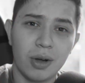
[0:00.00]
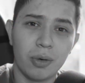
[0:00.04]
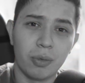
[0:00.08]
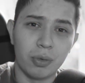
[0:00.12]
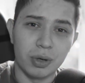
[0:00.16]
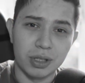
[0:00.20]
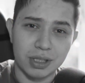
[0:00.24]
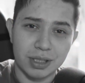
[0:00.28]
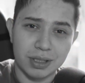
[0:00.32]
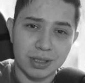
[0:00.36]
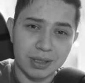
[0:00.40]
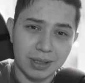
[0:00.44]

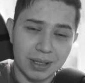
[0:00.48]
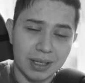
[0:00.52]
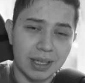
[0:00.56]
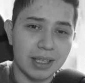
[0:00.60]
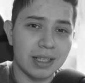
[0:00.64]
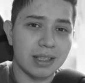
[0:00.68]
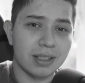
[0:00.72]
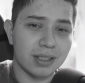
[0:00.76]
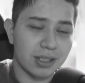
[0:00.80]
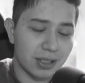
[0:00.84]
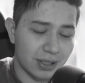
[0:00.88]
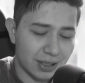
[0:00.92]
which
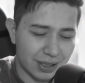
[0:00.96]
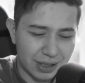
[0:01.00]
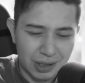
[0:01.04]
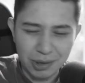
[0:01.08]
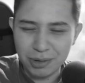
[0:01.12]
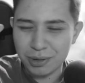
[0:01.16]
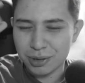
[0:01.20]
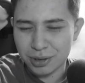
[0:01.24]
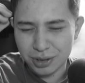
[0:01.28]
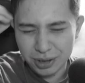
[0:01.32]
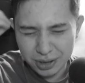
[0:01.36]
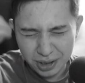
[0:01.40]
it's
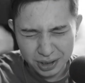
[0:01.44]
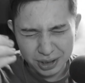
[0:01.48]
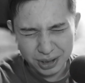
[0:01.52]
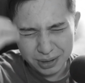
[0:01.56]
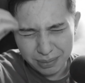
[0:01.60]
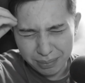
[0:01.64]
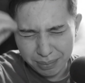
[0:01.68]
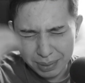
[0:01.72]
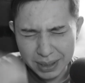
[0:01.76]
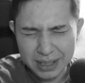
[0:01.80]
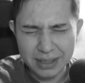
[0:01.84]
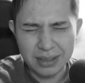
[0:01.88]
still such a
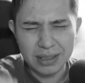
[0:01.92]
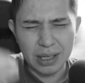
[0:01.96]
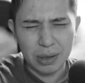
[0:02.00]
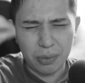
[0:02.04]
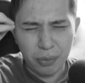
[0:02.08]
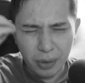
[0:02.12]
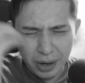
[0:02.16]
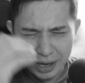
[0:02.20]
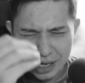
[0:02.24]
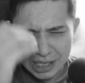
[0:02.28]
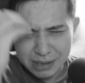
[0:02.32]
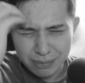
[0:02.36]
piss take.
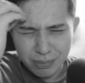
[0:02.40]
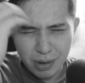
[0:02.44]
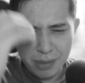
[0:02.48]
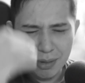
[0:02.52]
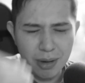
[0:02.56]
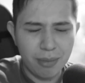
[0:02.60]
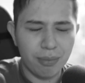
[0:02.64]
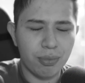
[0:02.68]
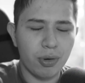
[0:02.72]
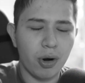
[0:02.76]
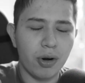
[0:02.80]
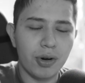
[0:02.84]
Why does
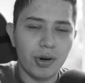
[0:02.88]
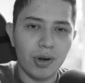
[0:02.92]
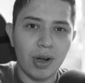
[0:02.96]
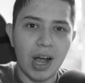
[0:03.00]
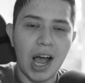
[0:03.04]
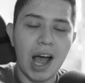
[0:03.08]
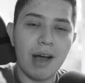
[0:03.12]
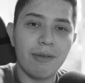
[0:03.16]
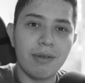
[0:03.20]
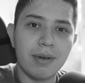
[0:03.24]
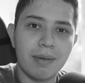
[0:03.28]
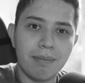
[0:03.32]
Premiere Pro not
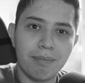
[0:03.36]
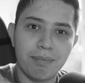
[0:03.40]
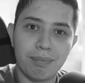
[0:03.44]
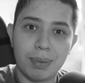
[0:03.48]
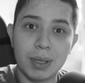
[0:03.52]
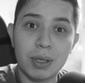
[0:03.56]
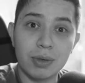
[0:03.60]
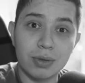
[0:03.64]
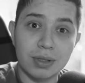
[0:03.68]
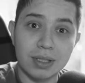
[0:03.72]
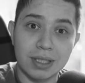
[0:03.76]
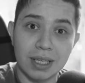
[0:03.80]
have it built